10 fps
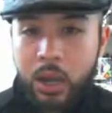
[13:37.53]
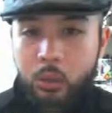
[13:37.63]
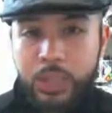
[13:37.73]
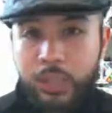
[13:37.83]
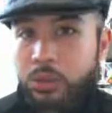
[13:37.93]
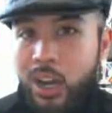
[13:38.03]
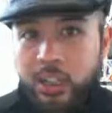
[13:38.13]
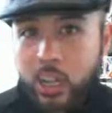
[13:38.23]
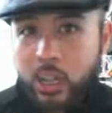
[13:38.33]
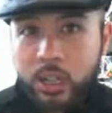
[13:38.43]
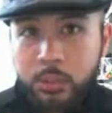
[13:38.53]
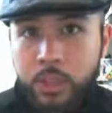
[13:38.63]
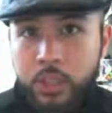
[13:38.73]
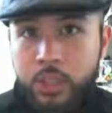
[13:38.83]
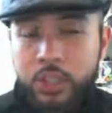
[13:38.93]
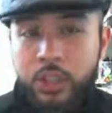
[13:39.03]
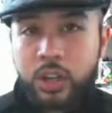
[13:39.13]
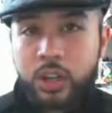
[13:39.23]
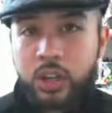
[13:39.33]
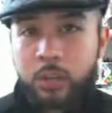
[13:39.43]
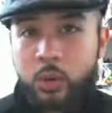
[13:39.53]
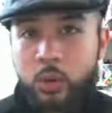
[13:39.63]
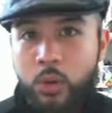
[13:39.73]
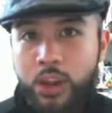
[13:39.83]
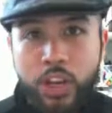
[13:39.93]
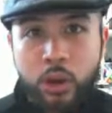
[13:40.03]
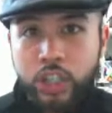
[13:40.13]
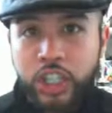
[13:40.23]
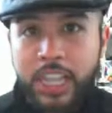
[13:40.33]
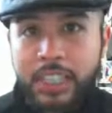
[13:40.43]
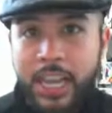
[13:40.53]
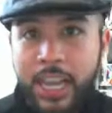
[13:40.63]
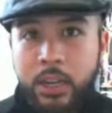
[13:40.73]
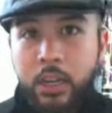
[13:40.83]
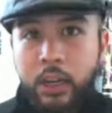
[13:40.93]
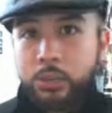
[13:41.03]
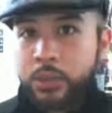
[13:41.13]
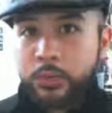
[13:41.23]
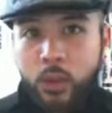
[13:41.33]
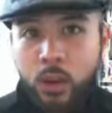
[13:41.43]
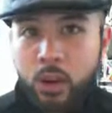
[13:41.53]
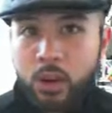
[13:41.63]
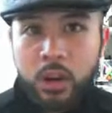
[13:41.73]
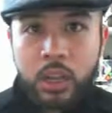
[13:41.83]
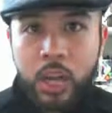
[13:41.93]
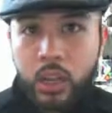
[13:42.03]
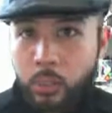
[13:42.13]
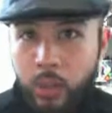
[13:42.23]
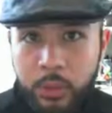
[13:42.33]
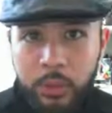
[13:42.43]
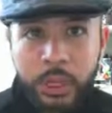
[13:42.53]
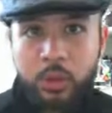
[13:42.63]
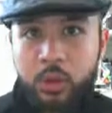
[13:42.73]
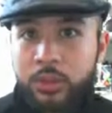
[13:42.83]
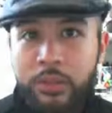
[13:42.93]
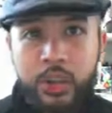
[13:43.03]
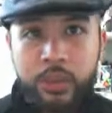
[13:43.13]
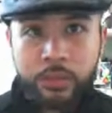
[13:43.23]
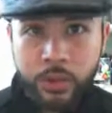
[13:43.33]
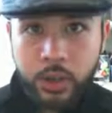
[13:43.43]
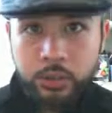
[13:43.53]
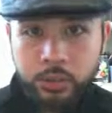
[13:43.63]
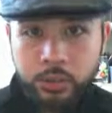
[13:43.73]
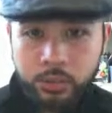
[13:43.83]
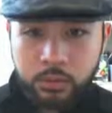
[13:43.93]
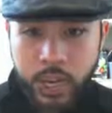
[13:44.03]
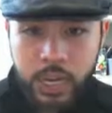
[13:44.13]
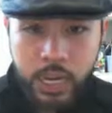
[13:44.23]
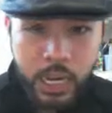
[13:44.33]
We do not talk numbers or negotiate that before an appointment or even on the phone, right?